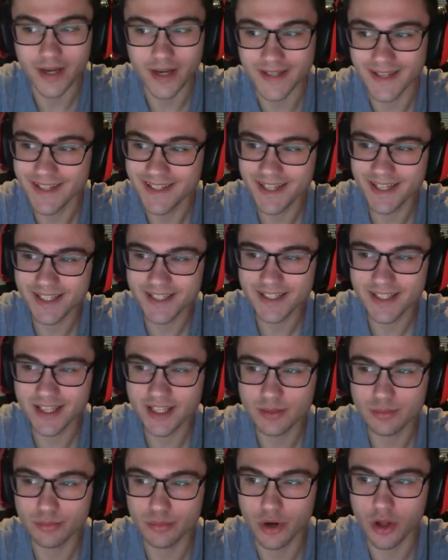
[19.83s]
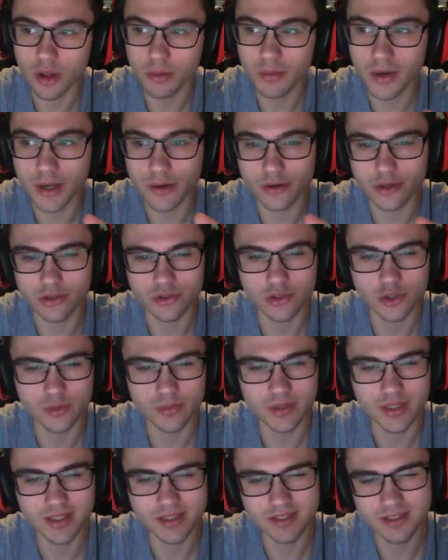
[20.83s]
I didn't test it against Brawl, but I would
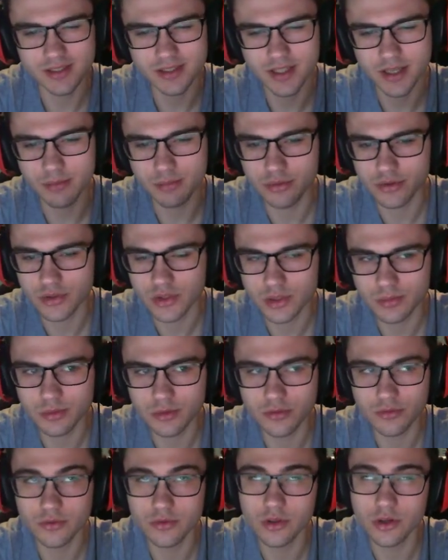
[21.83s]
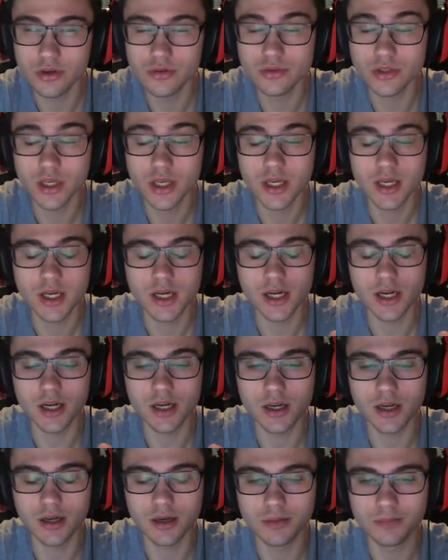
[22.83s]
assume it's the same principle for those.
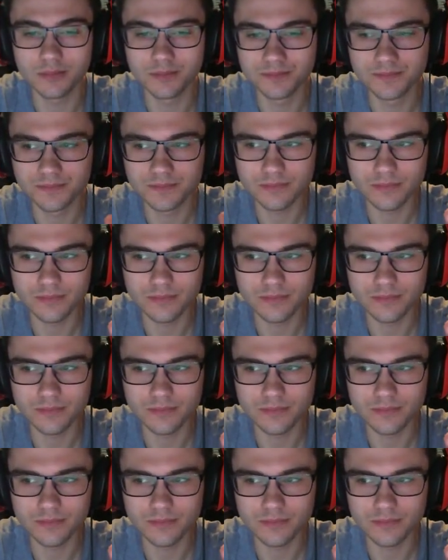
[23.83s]
Um,